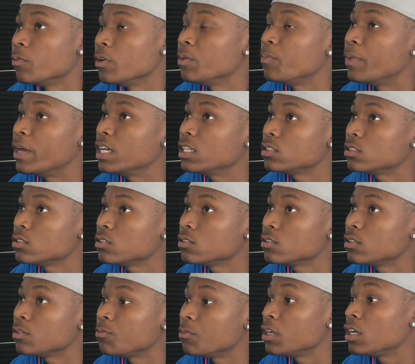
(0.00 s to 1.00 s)

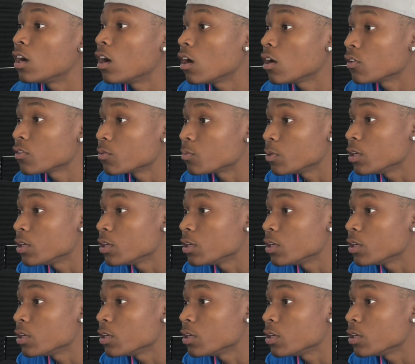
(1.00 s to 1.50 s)
basically call it